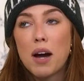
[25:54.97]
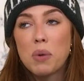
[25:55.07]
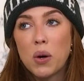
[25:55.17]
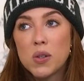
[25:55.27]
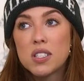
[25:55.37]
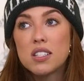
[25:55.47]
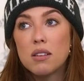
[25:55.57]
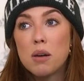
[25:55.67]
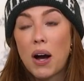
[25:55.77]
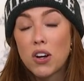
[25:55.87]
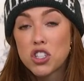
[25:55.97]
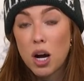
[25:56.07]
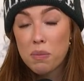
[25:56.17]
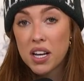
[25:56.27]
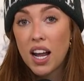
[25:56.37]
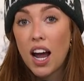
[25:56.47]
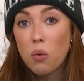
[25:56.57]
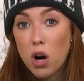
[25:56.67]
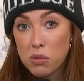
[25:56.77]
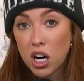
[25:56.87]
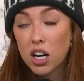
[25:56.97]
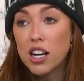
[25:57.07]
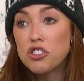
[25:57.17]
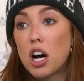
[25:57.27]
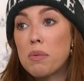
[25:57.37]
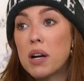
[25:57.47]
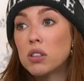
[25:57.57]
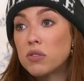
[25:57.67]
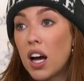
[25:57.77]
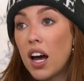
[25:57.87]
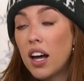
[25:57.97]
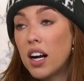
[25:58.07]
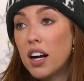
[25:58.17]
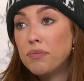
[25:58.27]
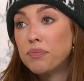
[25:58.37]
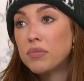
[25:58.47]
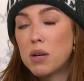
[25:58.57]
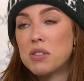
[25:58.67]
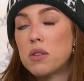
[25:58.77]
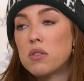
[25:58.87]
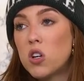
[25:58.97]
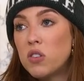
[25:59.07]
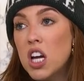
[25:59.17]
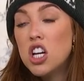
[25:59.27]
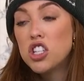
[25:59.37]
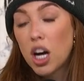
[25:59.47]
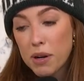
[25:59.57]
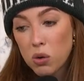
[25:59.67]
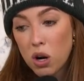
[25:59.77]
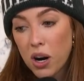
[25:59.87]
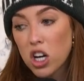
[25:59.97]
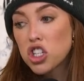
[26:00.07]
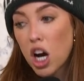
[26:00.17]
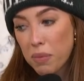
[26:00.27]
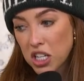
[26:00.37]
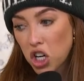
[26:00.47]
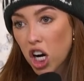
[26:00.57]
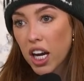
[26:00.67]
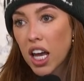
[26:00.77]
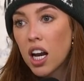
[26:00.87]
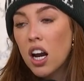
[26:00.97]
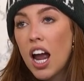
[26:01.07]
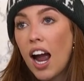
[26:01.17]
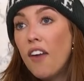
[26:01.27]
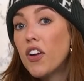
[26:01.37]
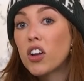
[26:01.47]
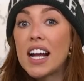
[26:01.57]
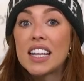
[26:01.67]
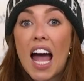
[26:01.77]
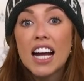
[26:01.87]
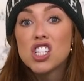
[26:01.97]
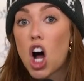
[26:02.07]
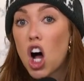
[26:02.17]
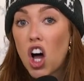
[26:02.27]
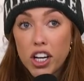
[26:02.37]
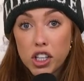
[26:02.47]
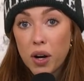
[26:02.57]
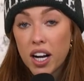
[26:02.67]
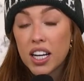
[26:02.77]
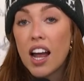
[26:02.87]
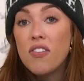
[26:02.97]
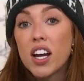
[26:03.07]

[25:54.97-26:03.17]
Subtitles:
post about shopping at Walmart and shopping at Revolve, shopping at Walmart, shopping at Target, and they're like, that is all I do, honey. And